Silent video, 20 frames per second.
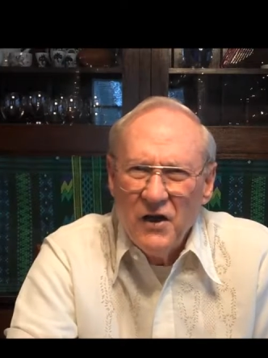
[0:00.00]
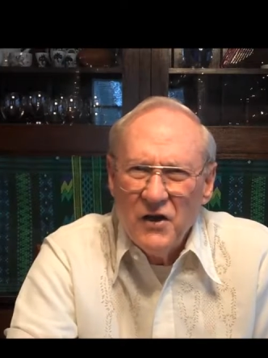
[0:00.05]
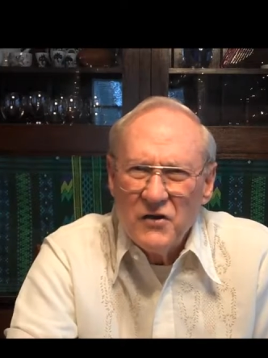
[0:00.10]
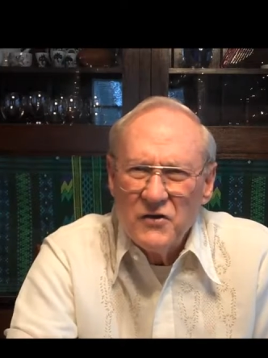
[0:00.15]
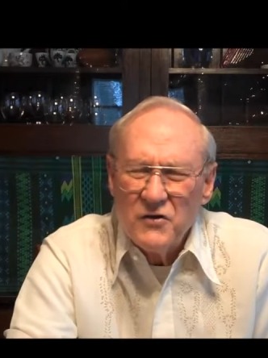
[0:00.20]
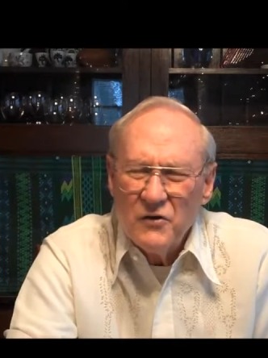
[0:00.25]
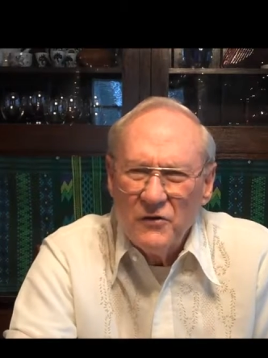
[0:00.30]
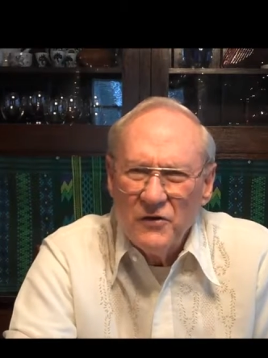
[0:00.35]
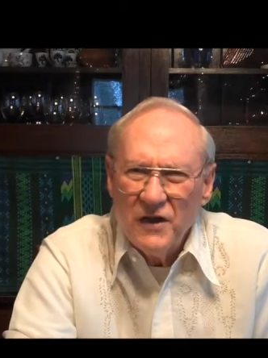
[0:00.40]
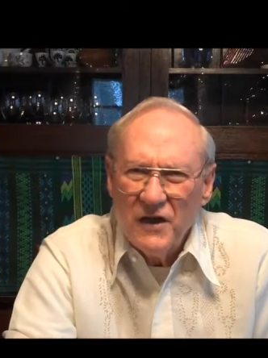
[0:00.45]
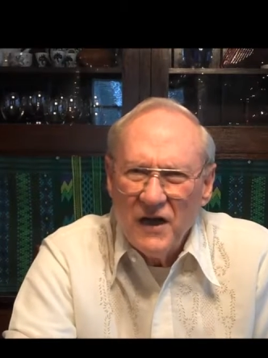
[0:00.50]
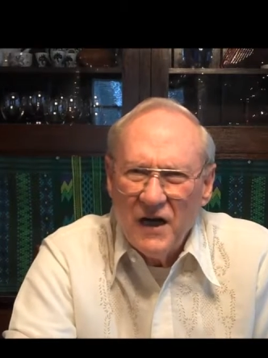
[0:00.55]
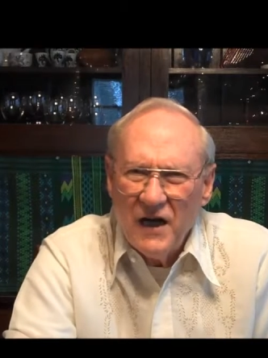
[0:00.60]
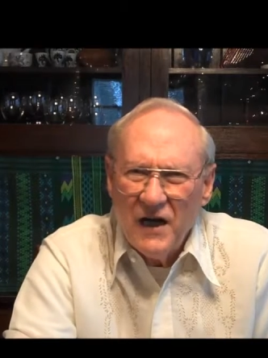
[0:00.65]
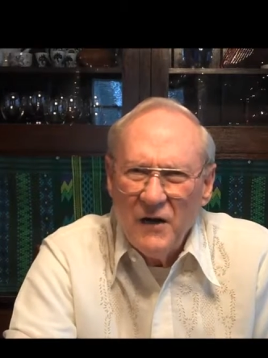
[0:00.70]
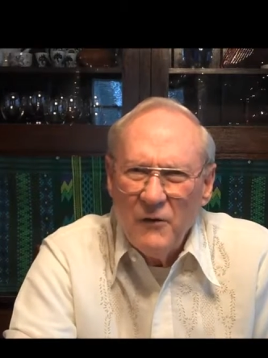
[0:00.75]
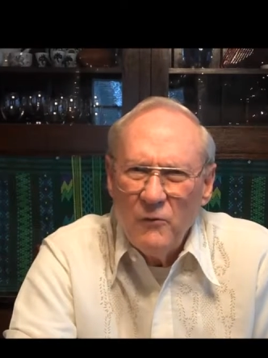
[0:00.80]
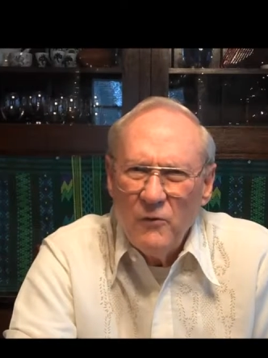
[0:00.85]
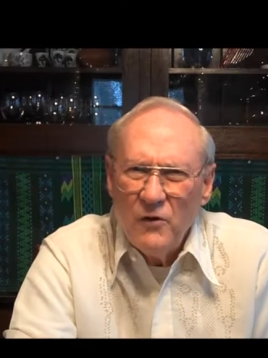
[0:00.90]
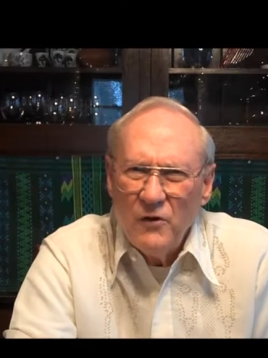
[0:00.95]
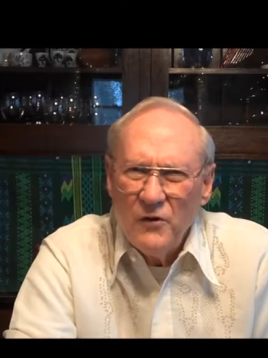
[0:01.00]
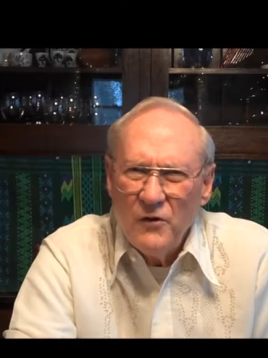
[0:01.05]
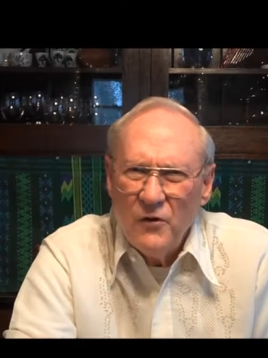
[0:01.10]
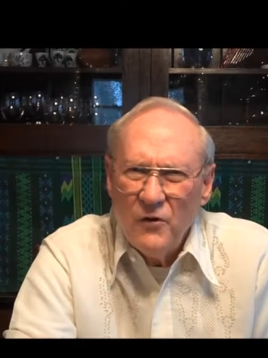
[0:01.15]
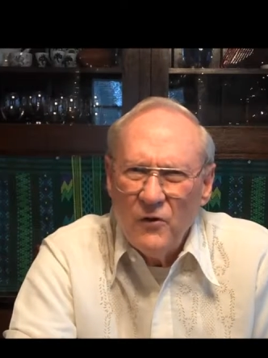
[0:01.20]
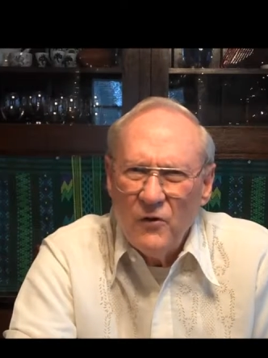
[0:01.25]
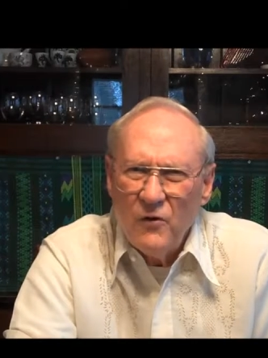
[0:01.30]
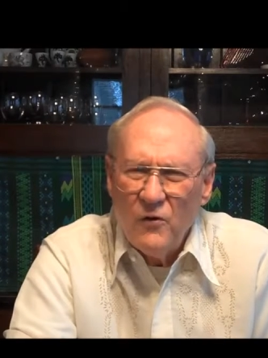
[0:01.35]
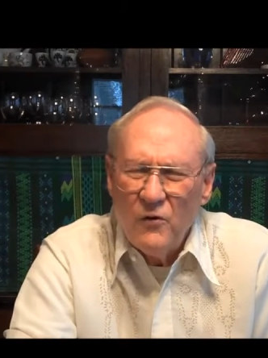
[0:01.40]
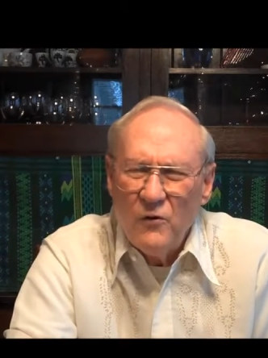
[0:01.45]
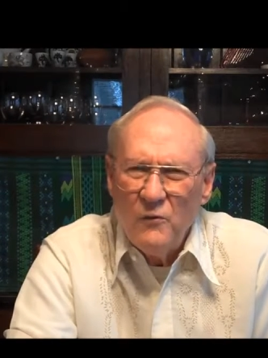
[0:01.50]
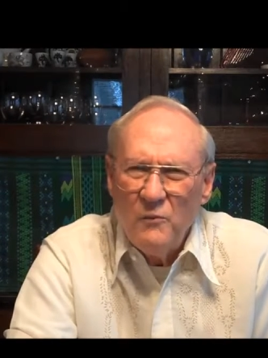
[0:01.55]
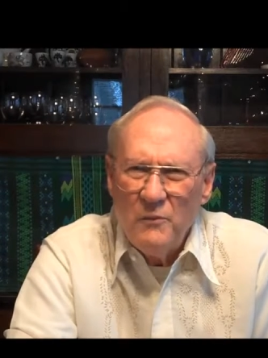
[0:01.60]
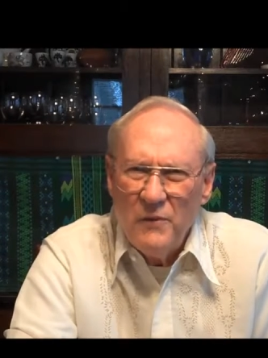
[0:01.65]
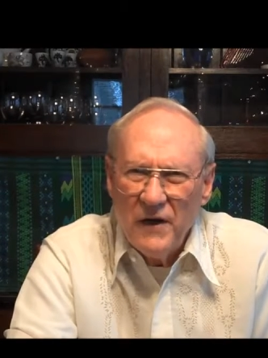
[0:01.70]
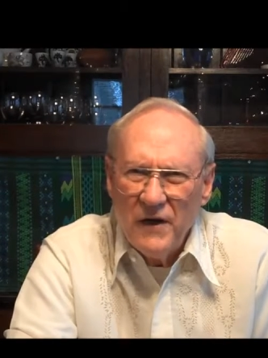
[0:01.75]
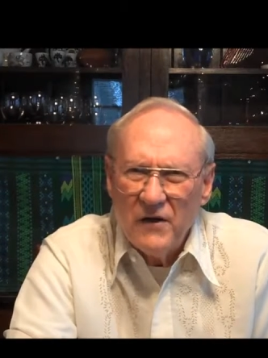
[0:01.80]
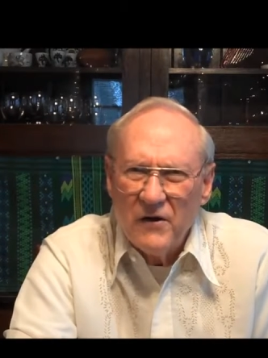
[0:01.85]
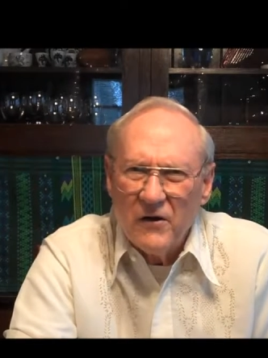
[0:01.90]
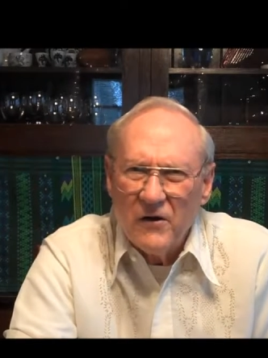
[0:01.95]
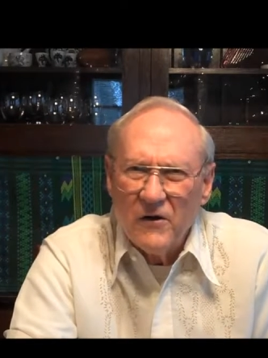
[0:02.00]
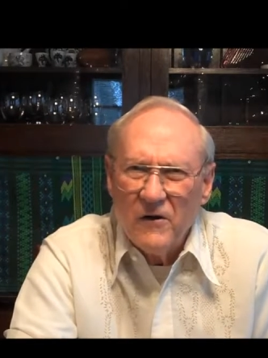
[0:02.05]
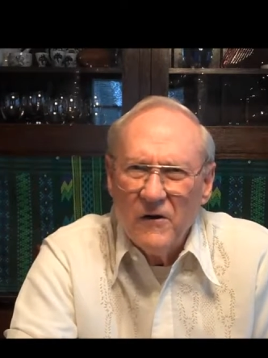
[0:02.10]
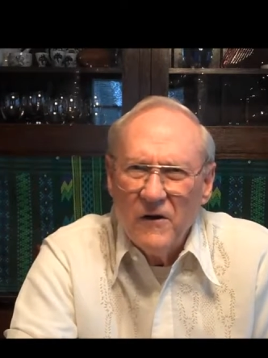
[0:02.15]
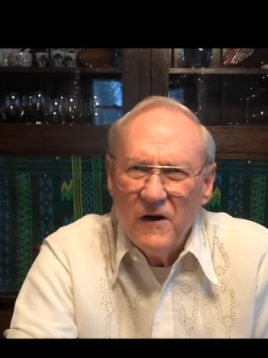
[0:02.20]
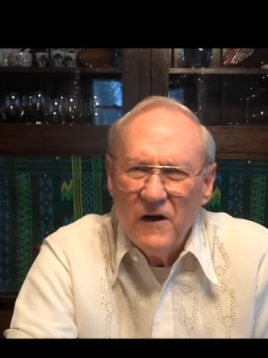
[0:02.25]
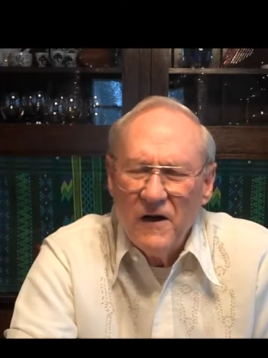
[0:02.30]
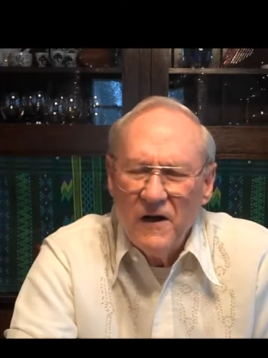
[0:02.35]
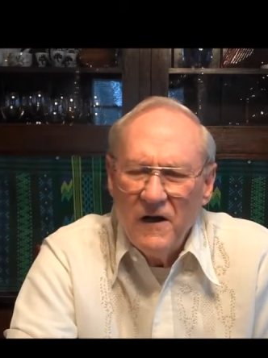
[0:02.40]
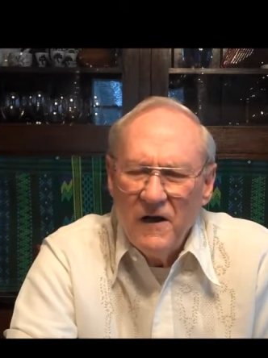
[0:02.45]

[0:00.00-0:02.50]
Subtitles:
so that I will know better